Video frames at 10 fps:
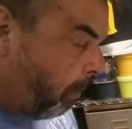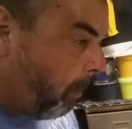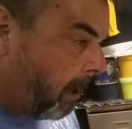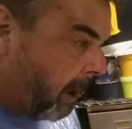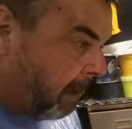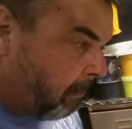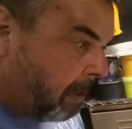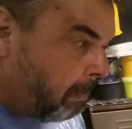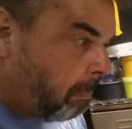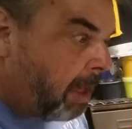Way
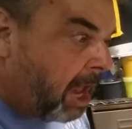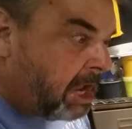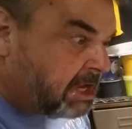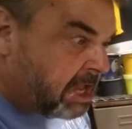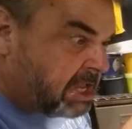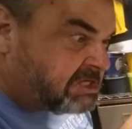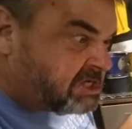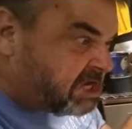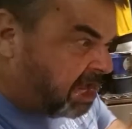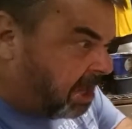with Mike,
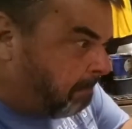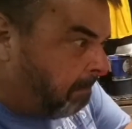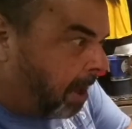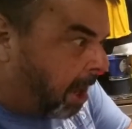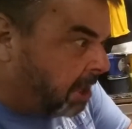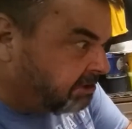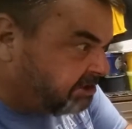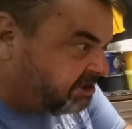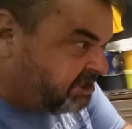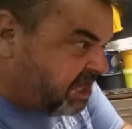it's the
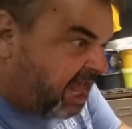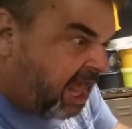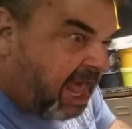monster.